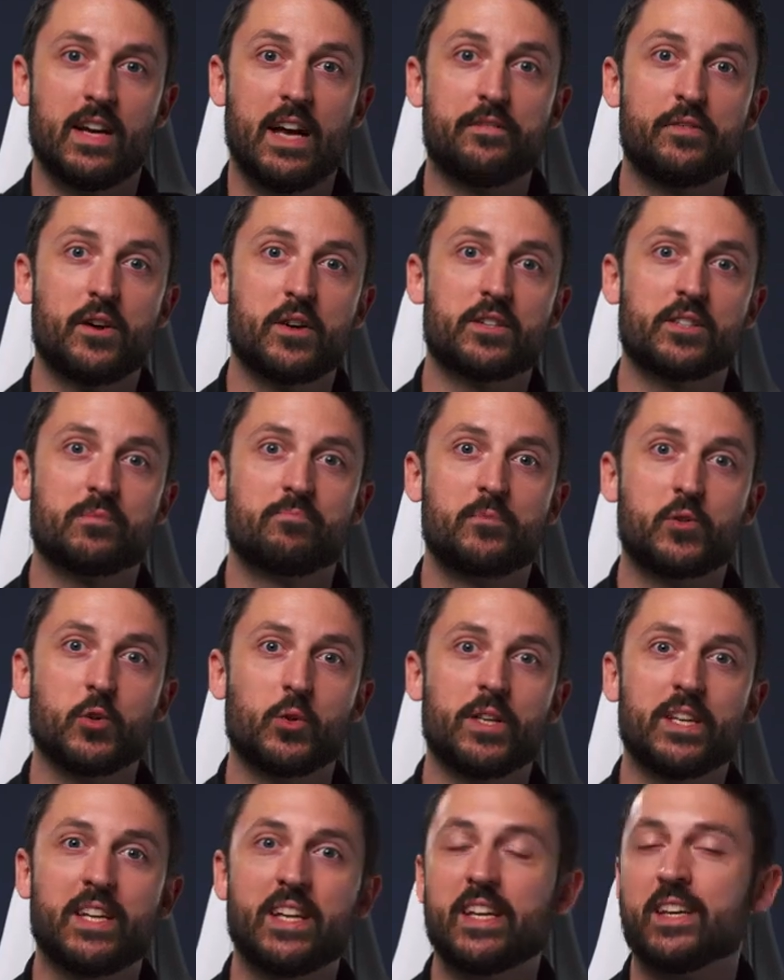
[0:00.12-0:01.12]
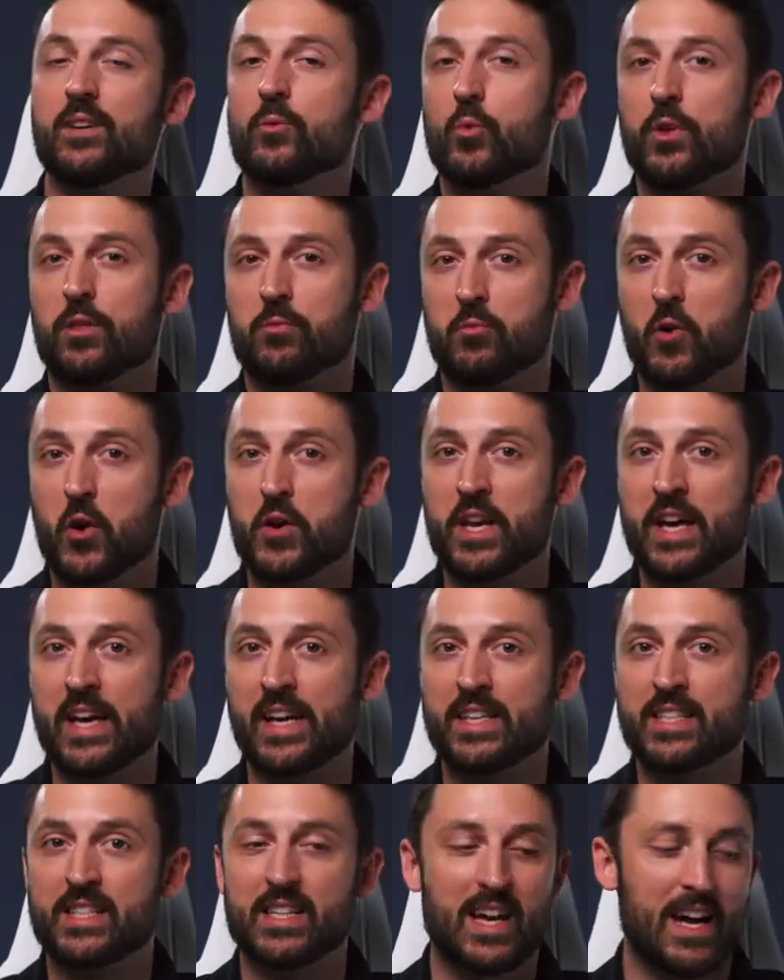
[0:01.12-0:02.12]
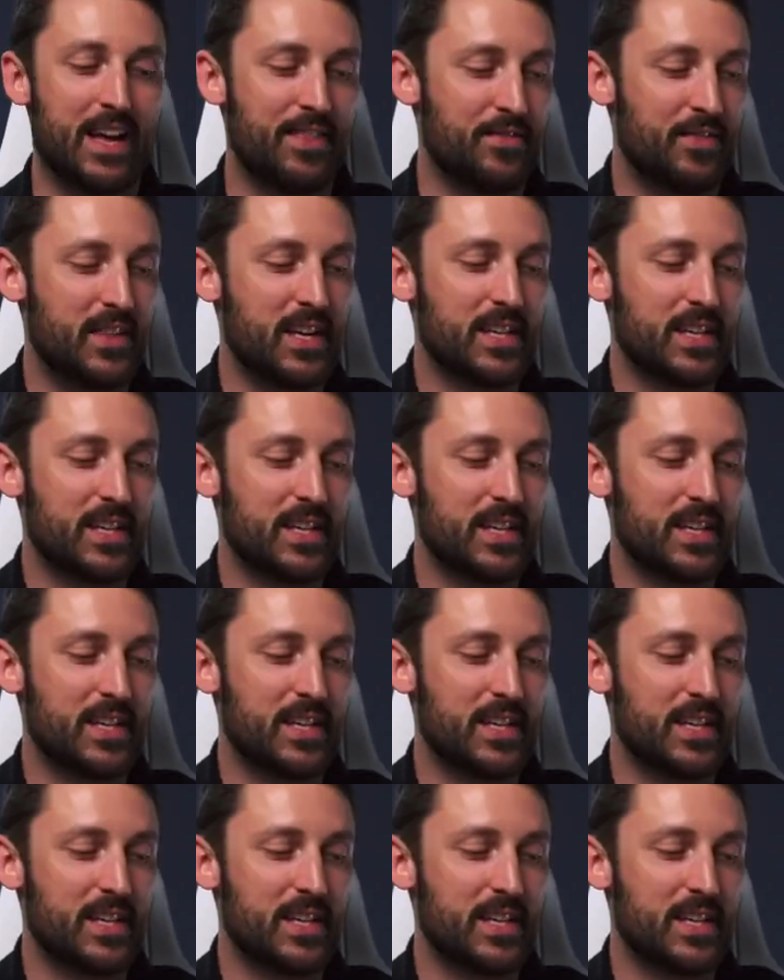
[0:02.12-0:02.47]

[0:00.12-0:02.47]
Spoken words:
Hey folks, Julian here with RØDE, and